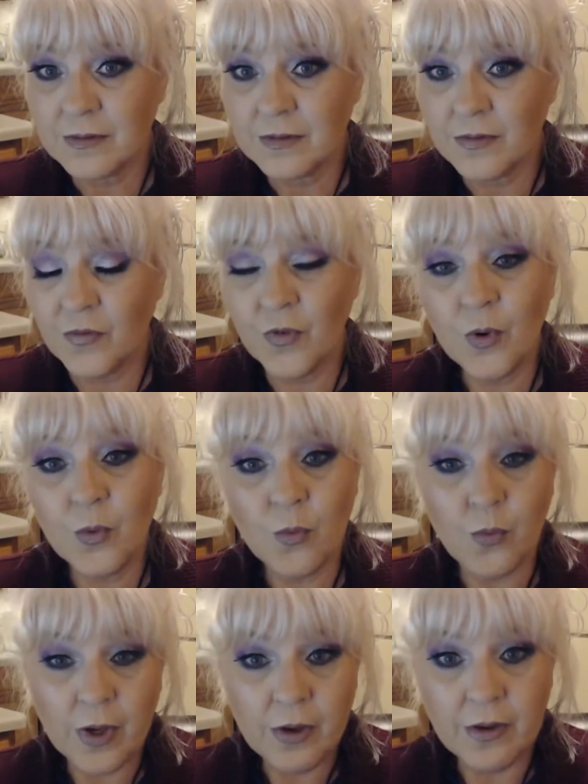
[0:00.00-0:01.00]
for
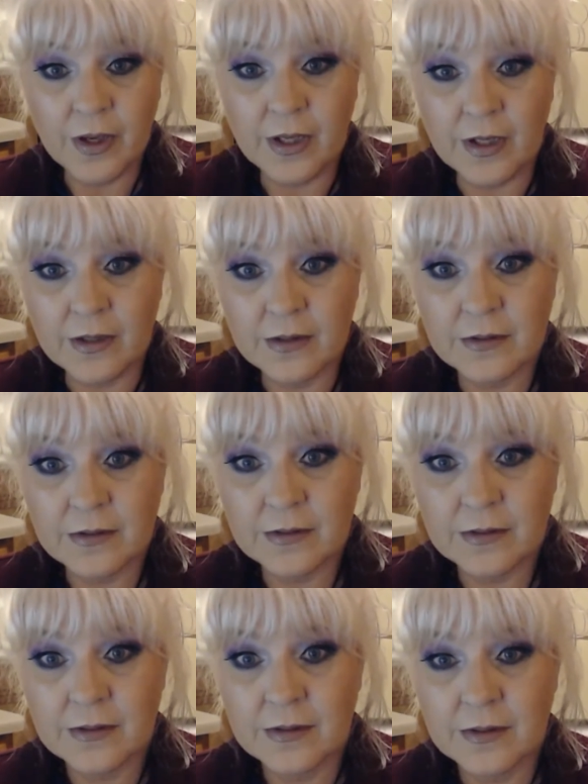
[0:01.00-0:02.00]
wearing
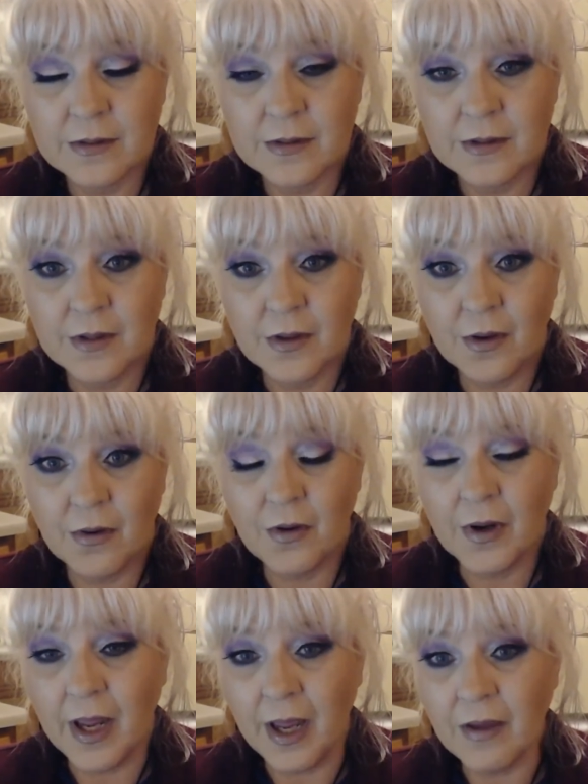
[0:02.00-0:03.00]
or
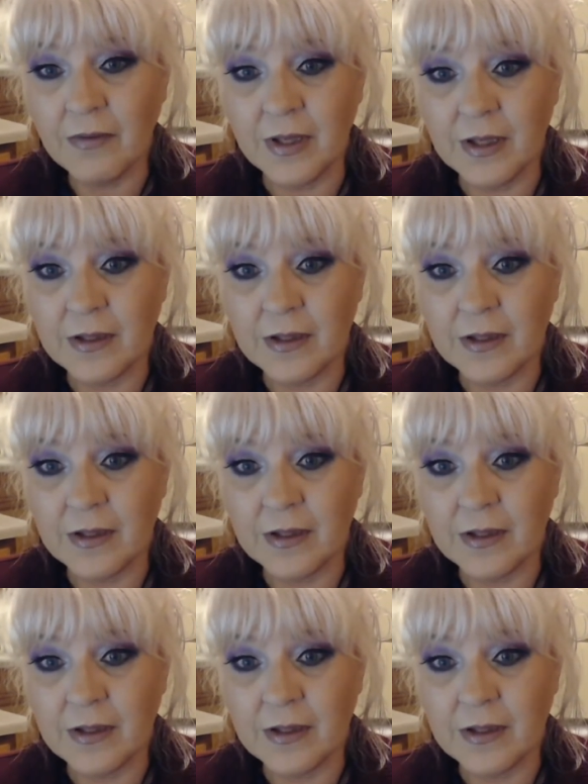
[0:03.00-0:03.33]
having